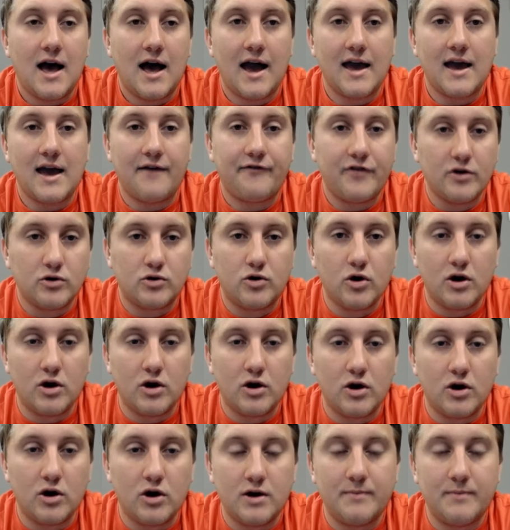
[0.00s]
I feel
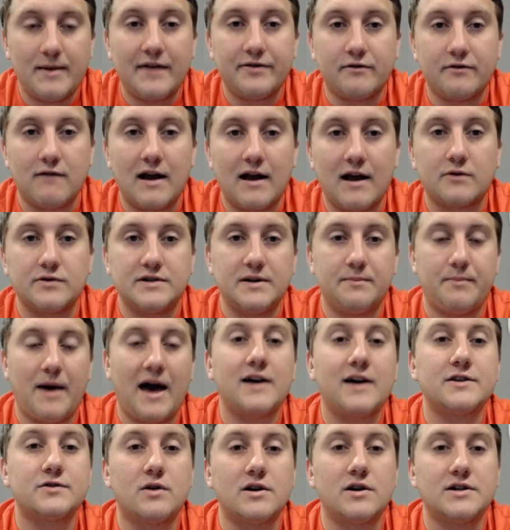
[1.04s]
good about the requisite
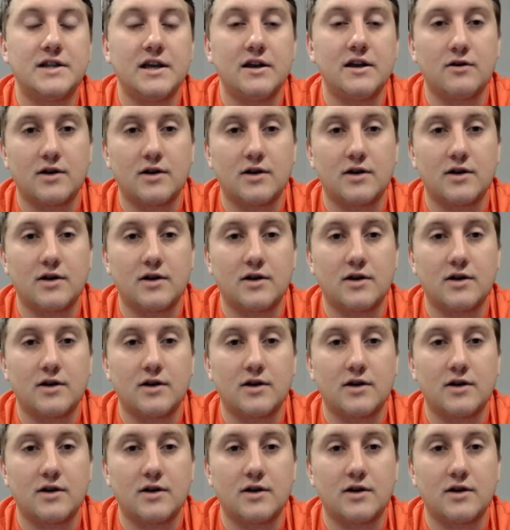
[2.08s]
pass rush